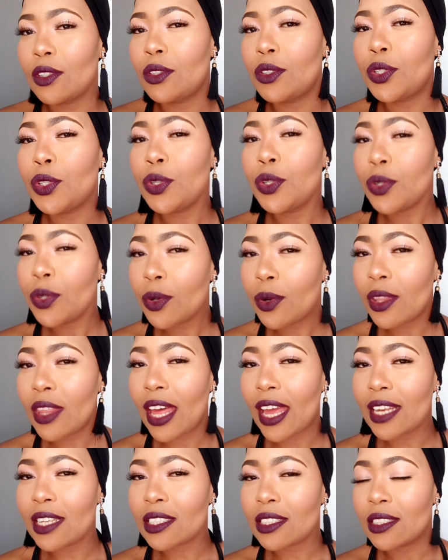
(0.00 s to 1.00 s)
do you know
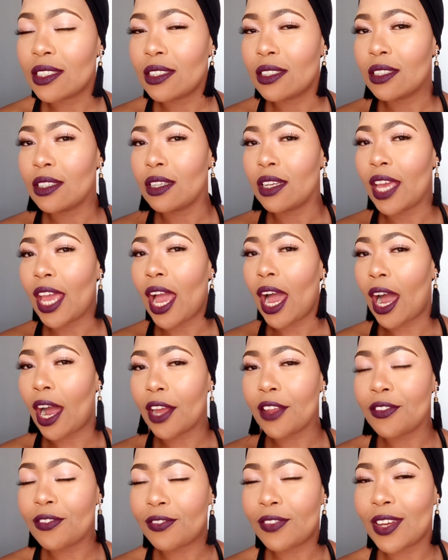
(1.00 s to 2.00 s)
that a
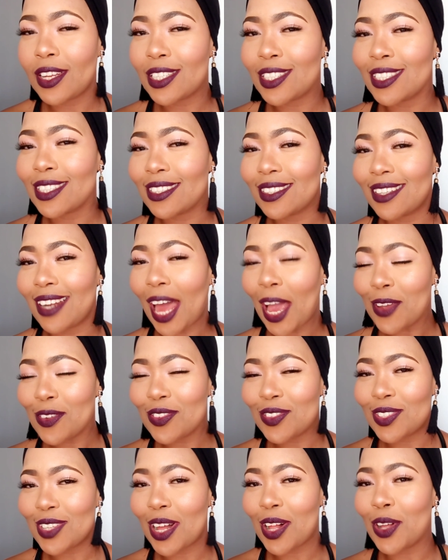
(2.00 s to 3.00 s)
high-fat
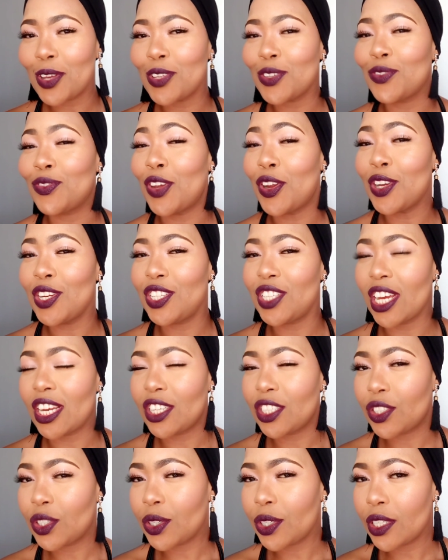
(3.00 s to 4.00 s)
lifestyle is very
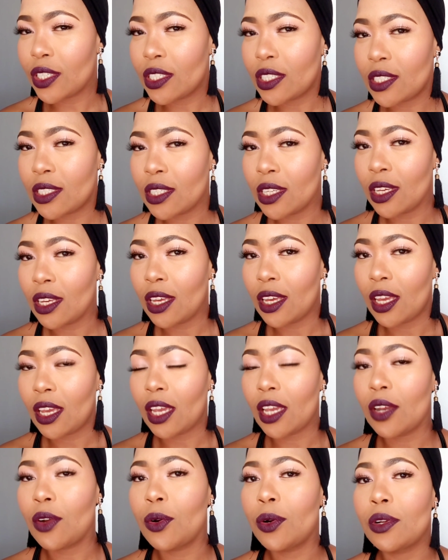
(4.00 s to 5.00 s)
dangerous?
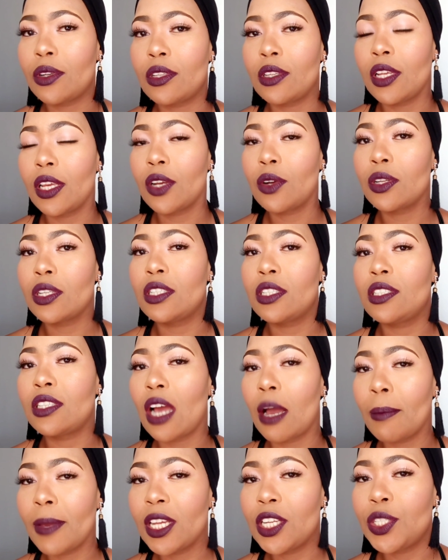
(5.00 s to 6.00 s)
It could, it could
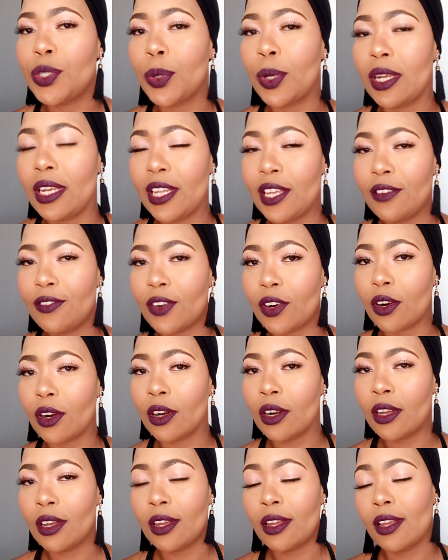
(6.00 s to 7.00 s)
damage your liver.
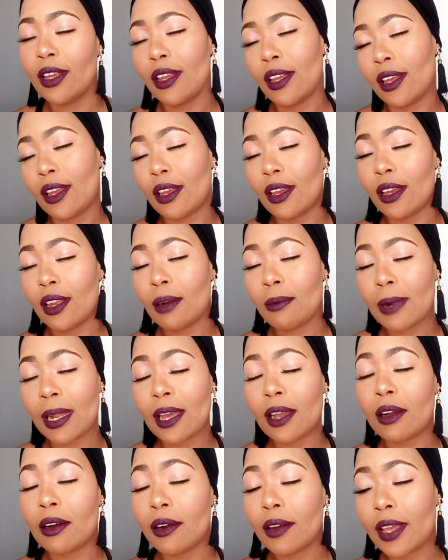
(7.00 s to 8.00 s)
And I'm
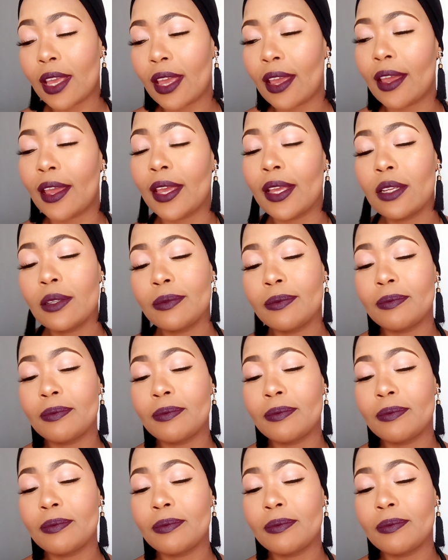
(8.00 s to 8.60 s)
like, okay.